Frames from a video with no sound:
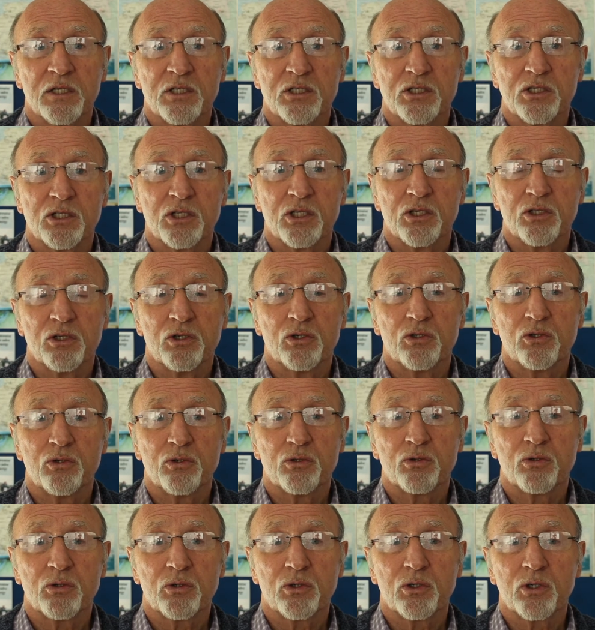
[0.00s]

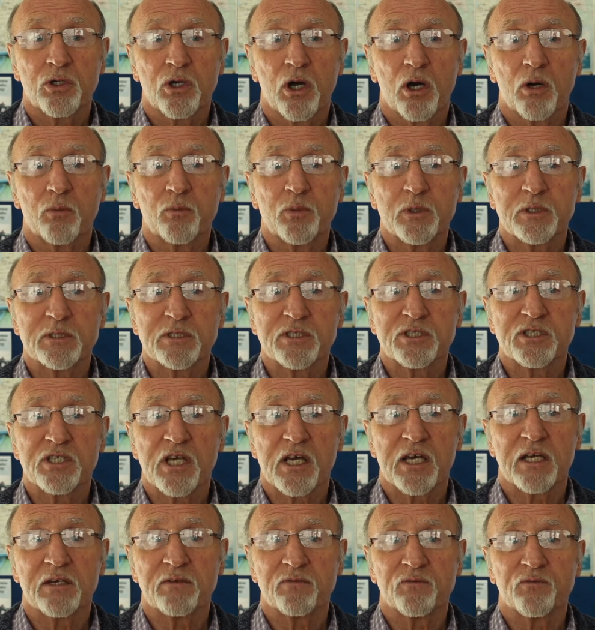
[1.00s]
To
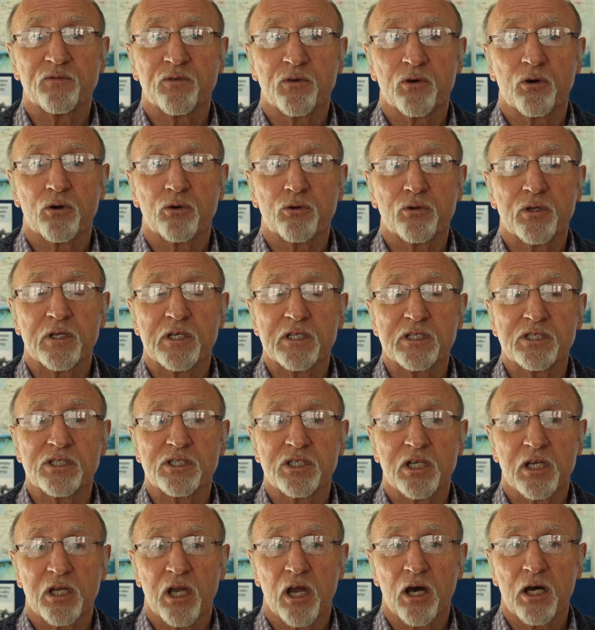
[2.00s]
compensate for this
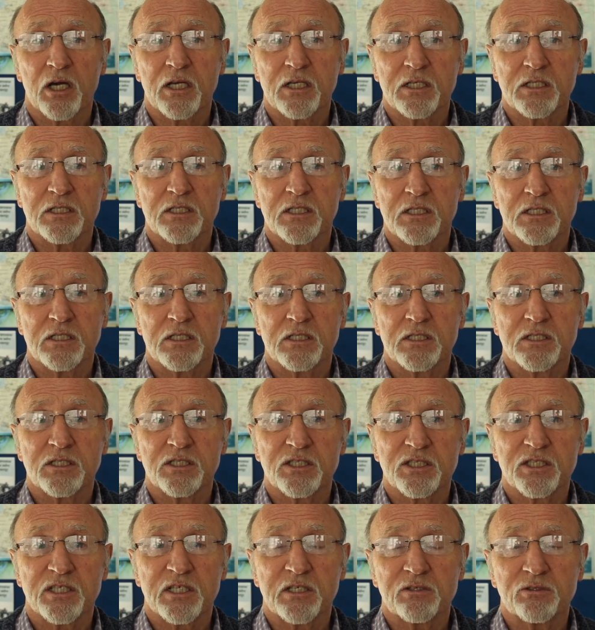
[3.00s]
light
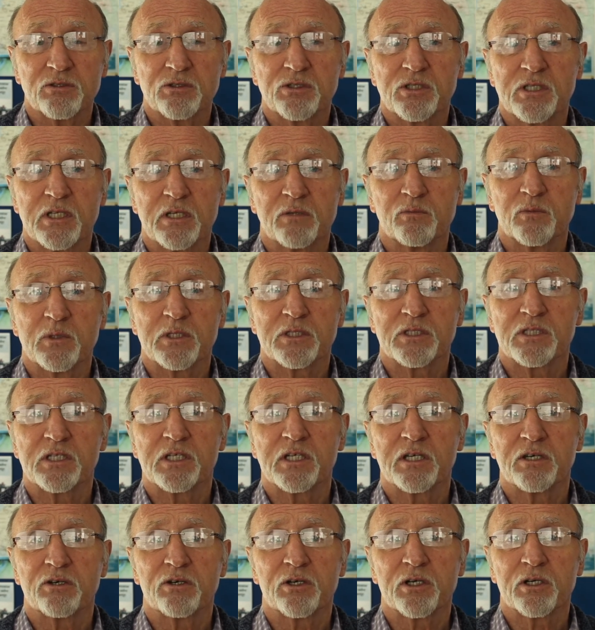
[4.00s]
silty
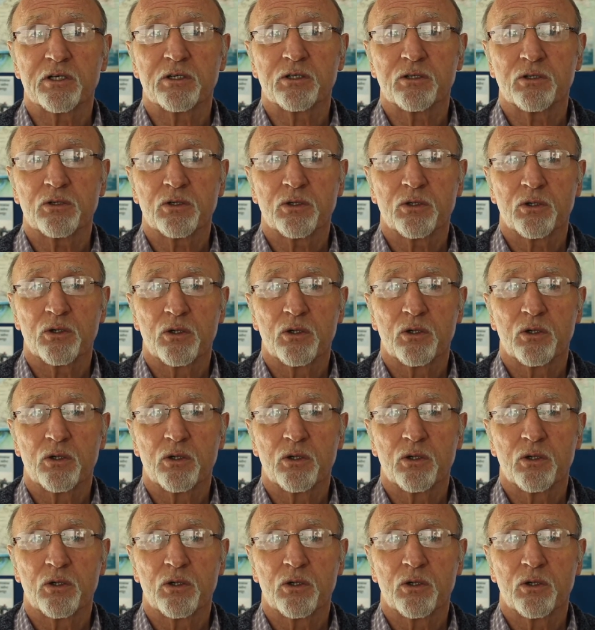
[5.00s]
material,